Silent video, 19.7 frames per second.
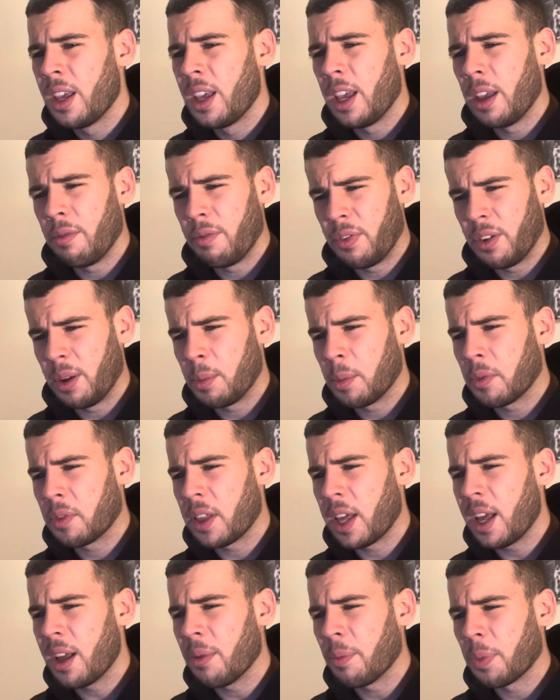In theme with
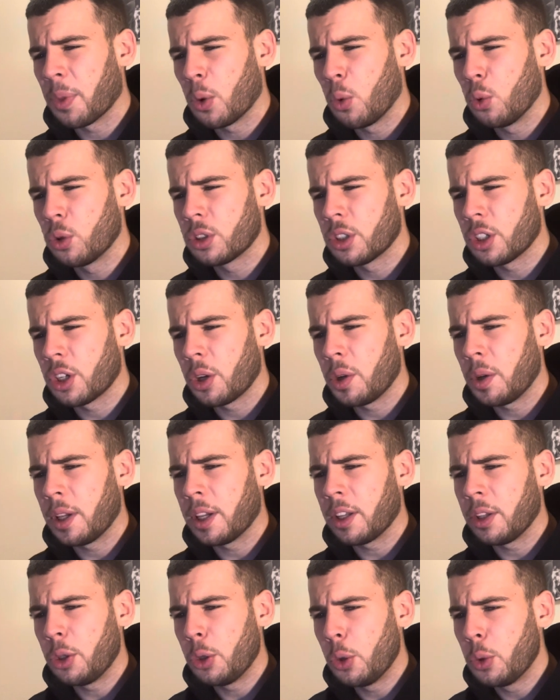that, also don't
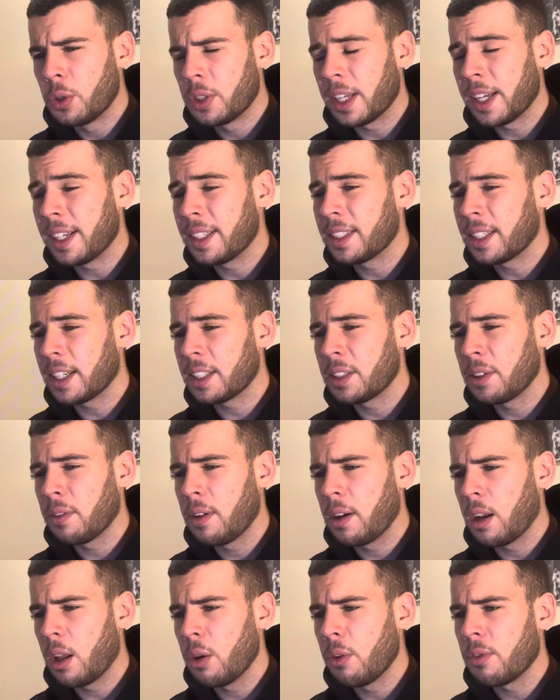use excessive
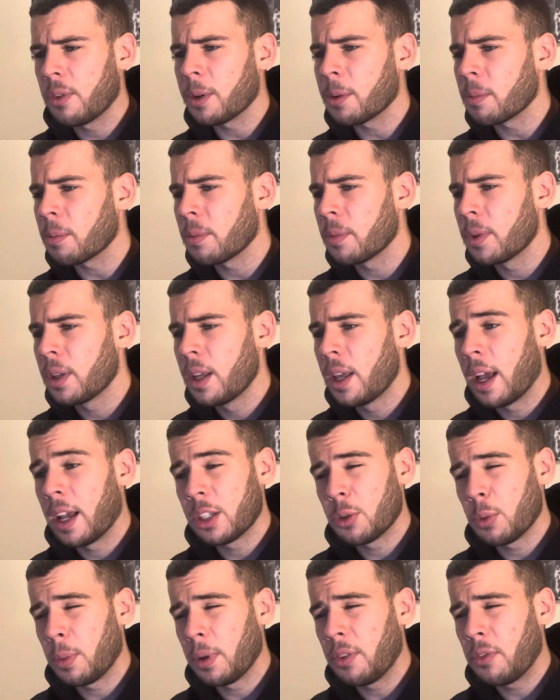clothing, as
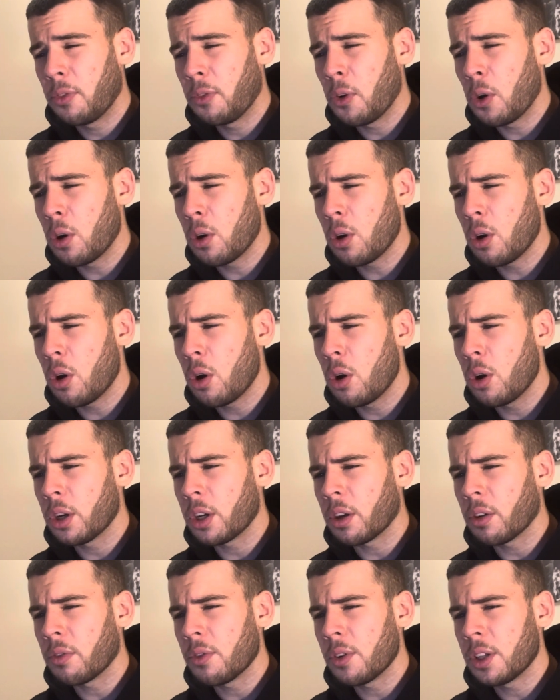it will be far
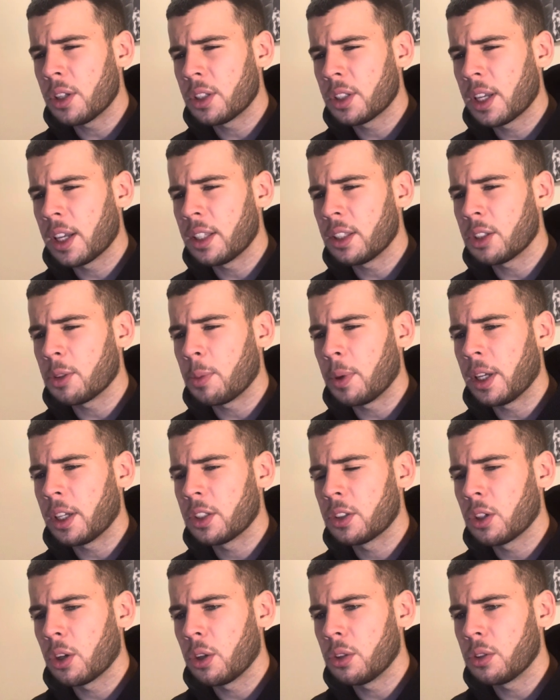harder for the skin to be
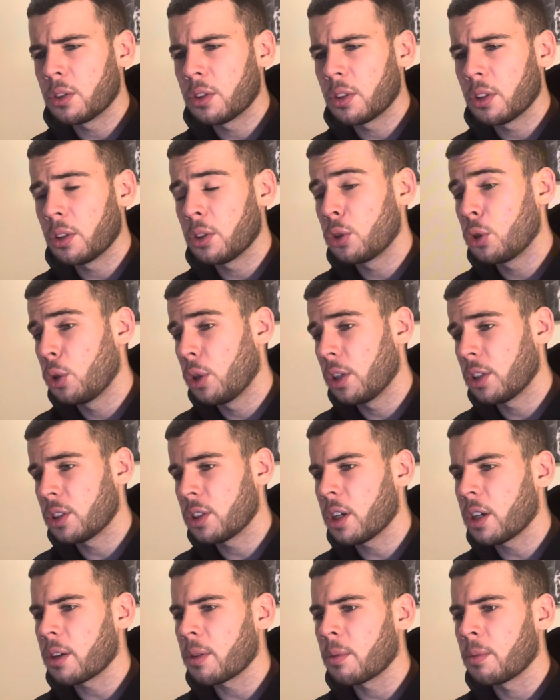exposed to the
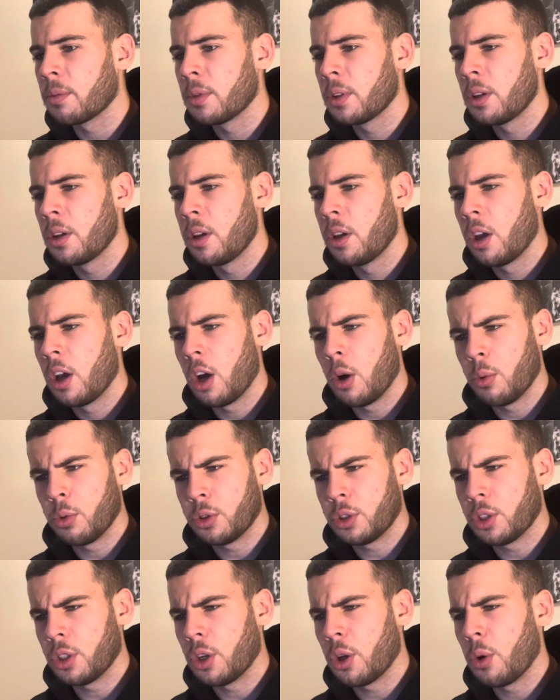sun. I want
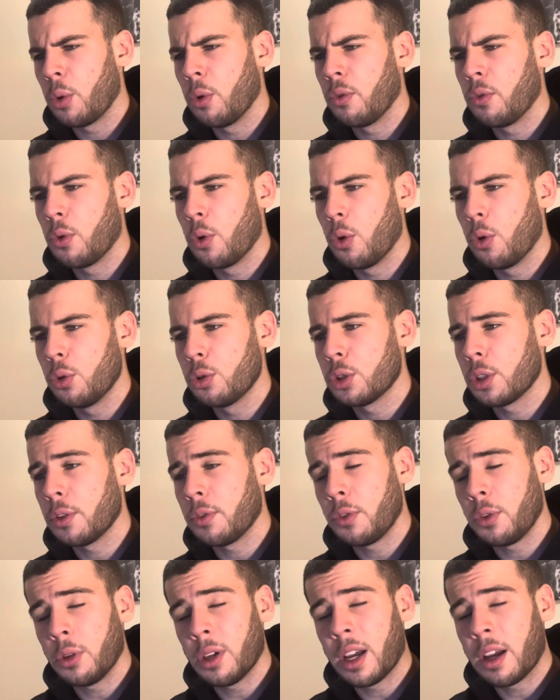to note, of course,
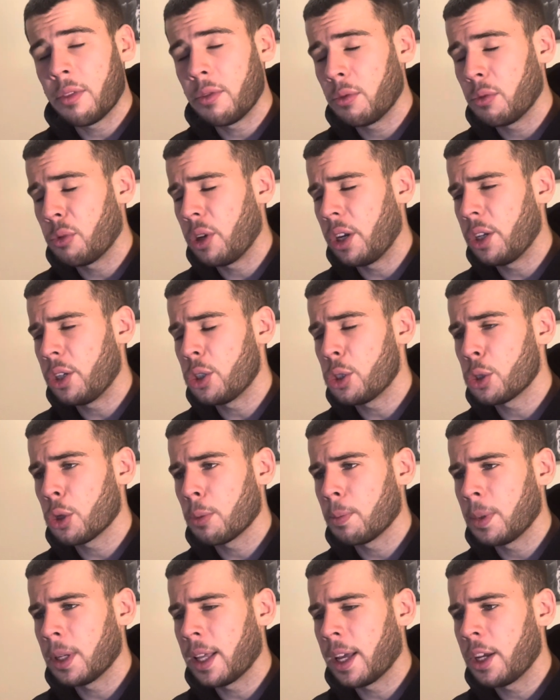if you have religious
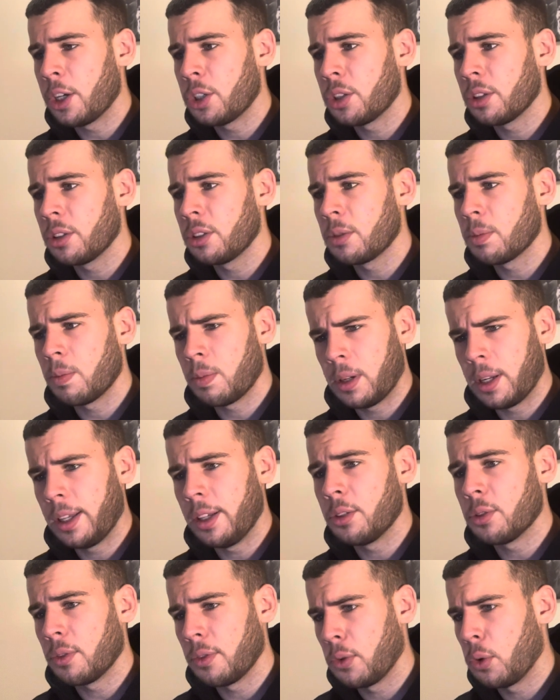obligations,
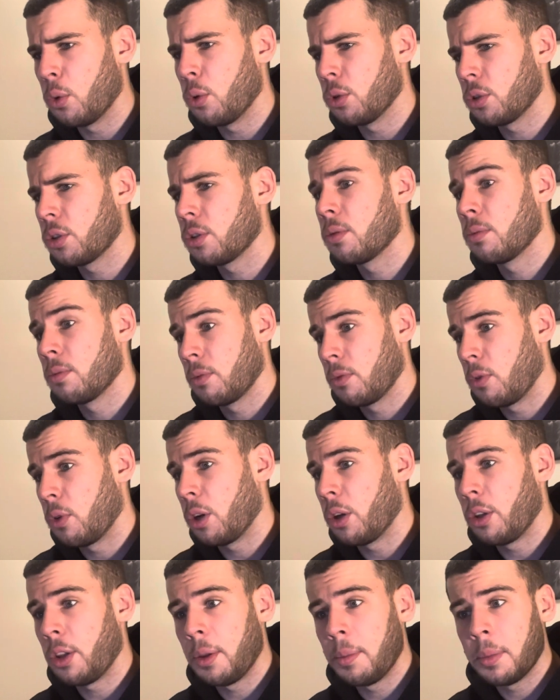please of course
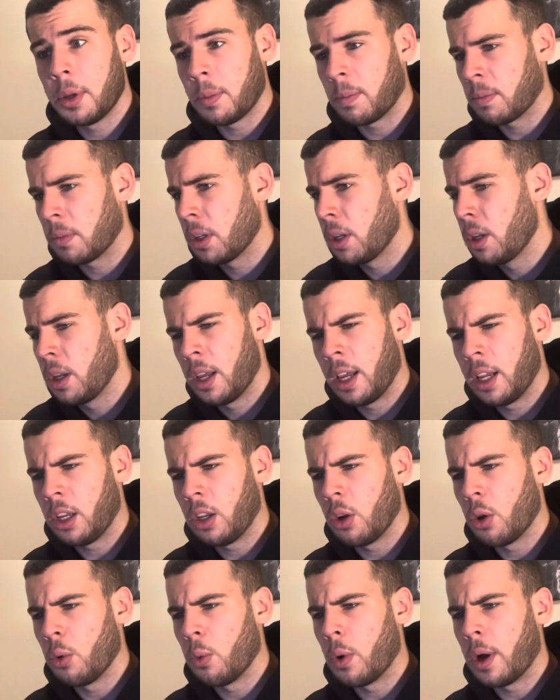follow them. I'm in
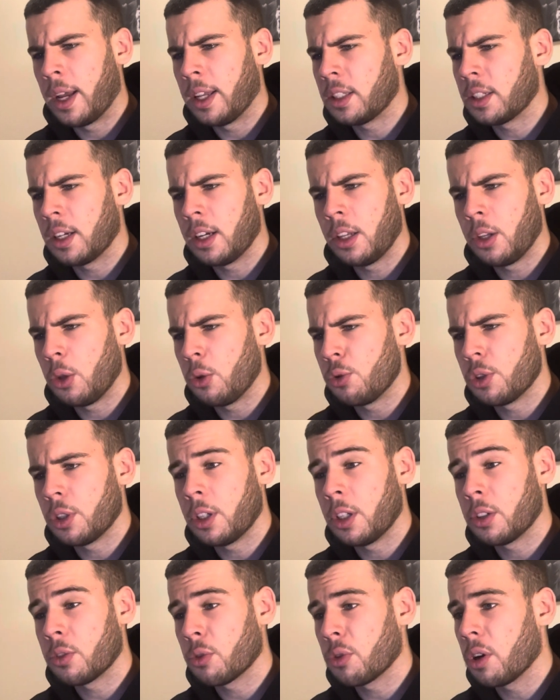no way telling you to
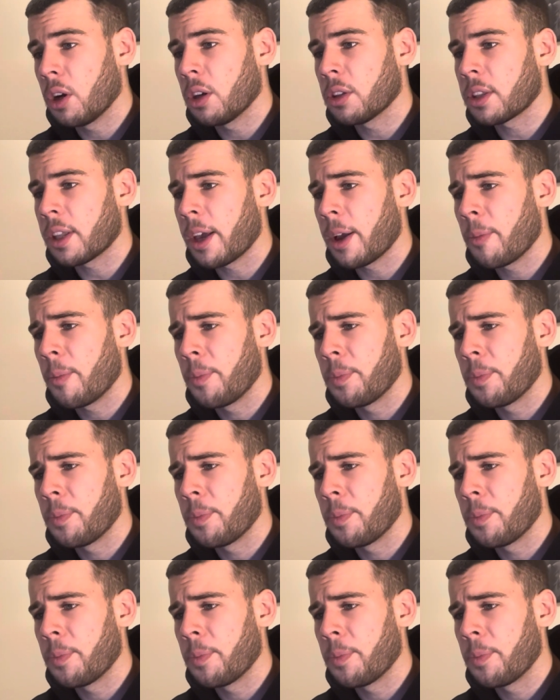disregard that.